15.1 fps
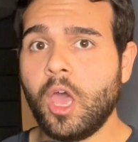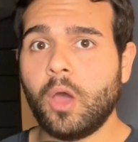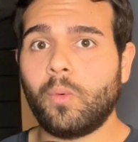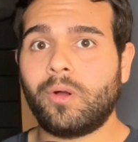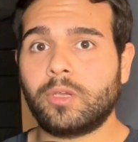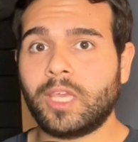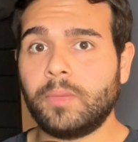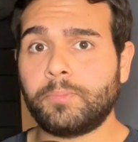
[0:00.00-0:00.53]
while
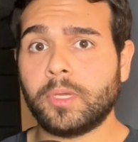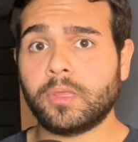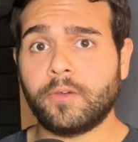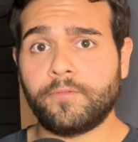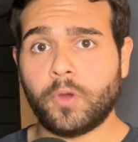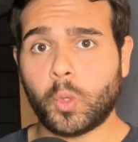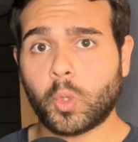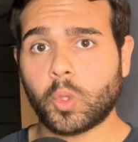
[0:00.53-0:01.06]
keeping the
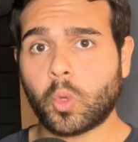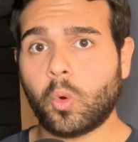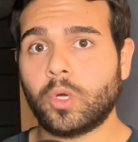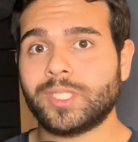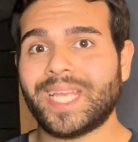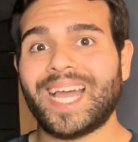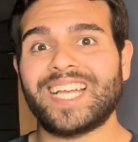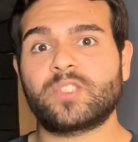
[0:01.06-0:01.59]
vocal cords
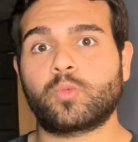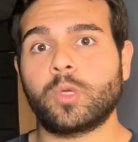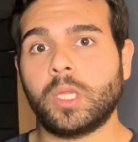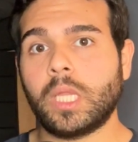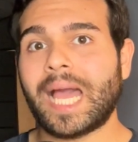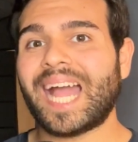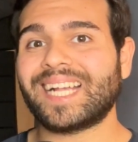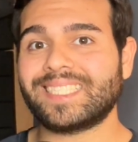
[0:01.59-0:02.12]
as
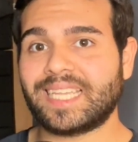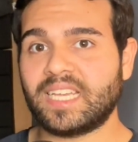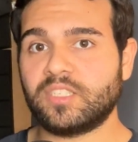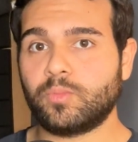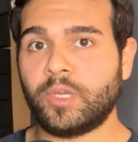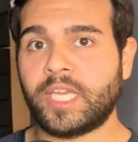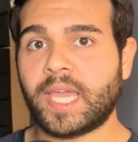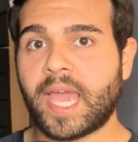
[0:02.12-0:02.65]
relaxed as
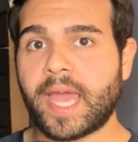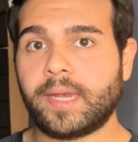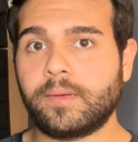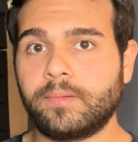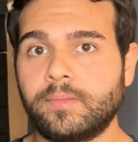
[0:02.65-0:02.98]
we can.